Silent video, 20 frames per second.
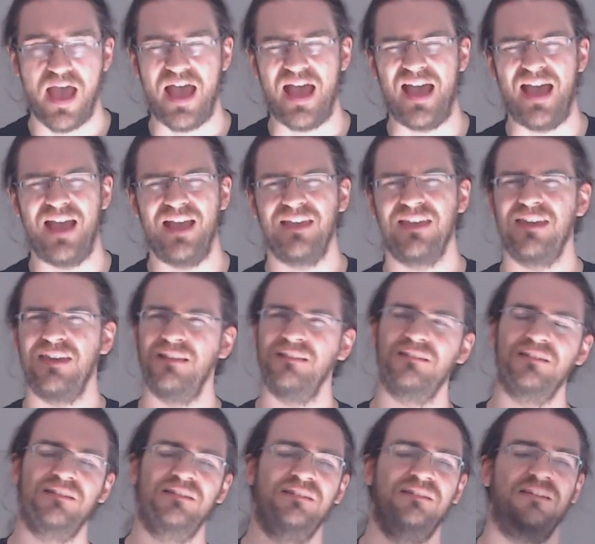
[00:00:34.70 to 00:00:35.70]
I
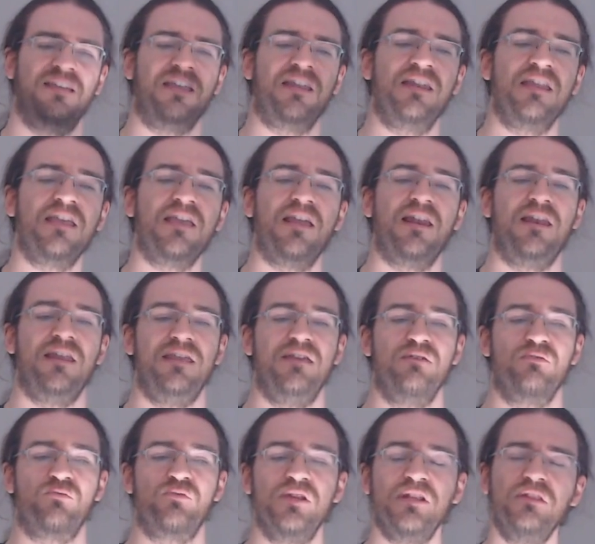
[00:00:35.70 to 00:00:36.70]
can't technically
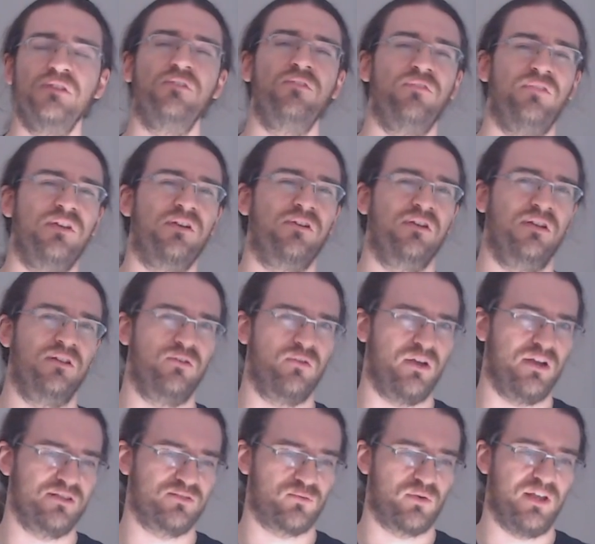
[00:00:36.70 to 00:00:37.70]
read the fear in your
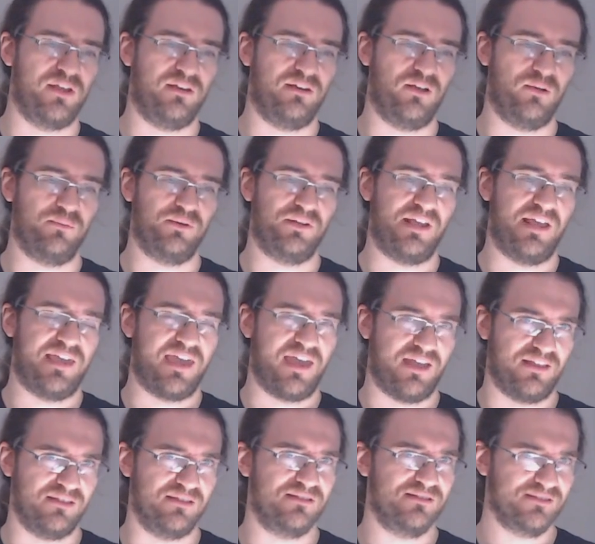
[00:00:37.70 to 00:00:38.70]
eyes right now, but I
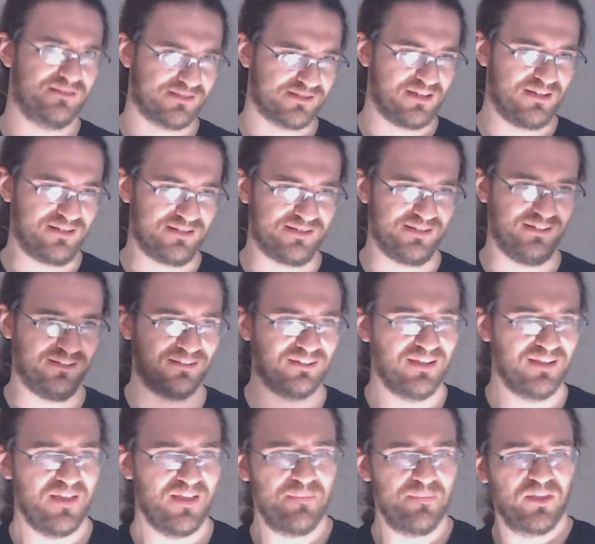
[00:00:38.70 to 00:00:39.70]
can sense it.
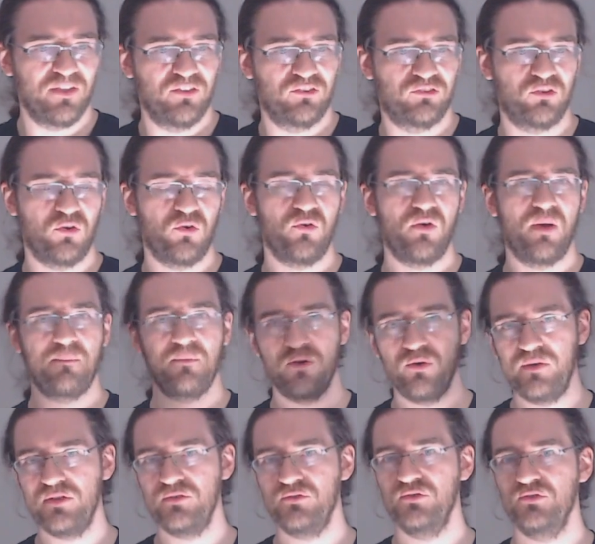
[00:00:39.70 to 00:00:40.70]
So I'm
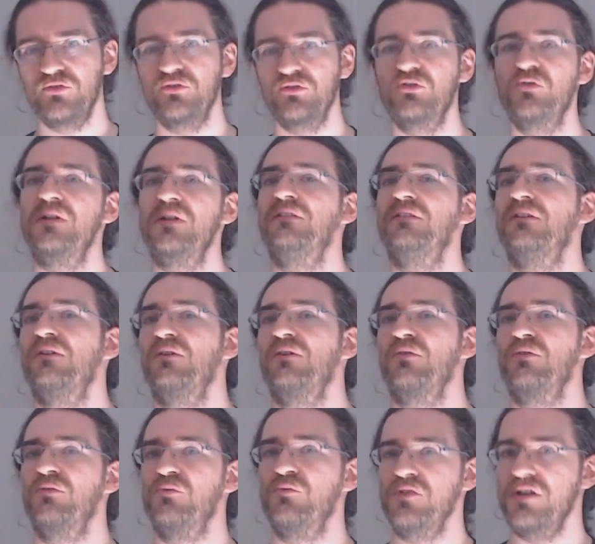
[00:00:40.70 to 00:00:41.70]
going to do a
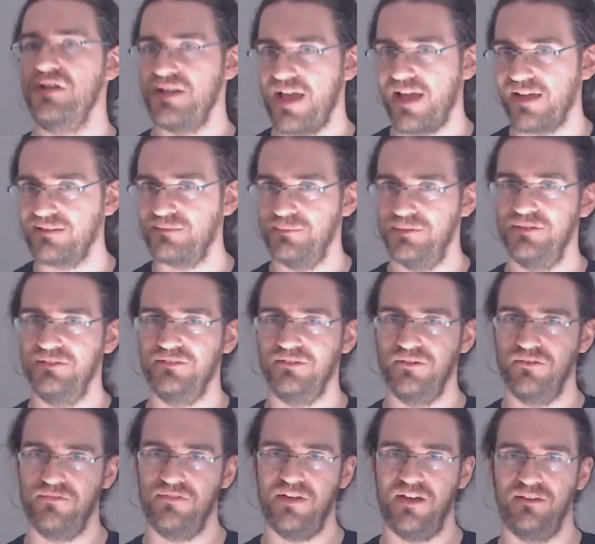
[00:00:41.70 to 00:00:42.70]
little reenactment
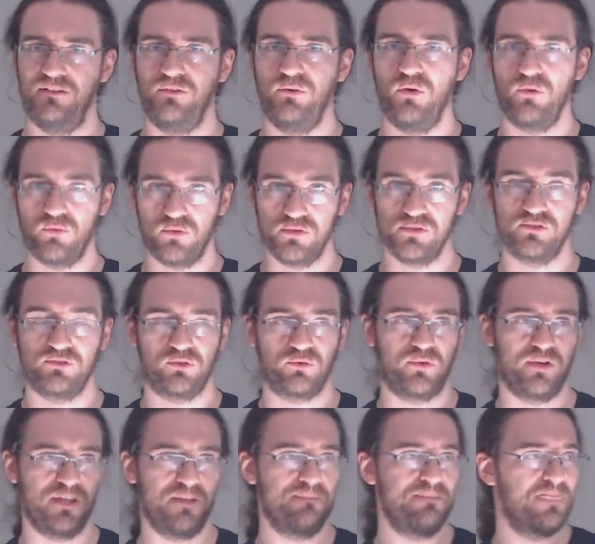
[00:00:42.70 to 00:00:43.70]
of that horror
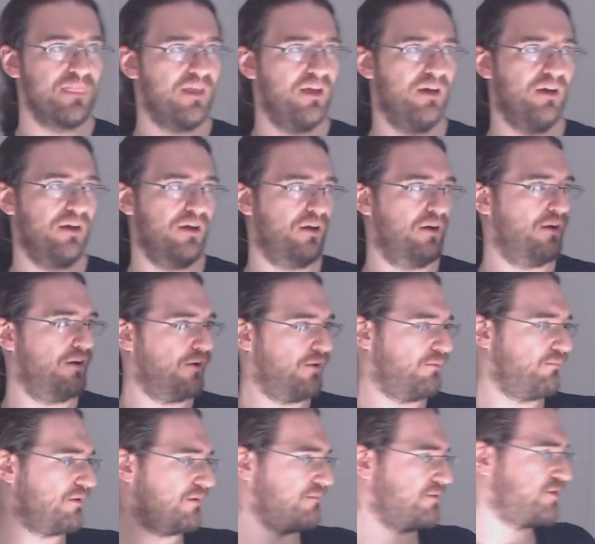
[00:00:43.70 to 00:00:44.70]
story on
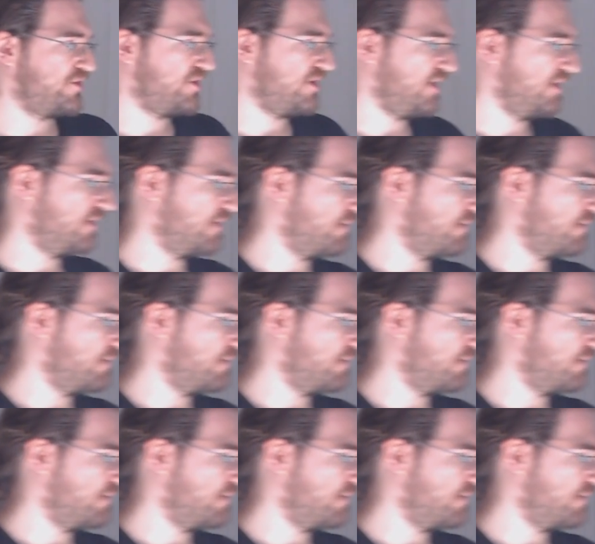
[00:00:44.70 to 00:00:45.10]
my machine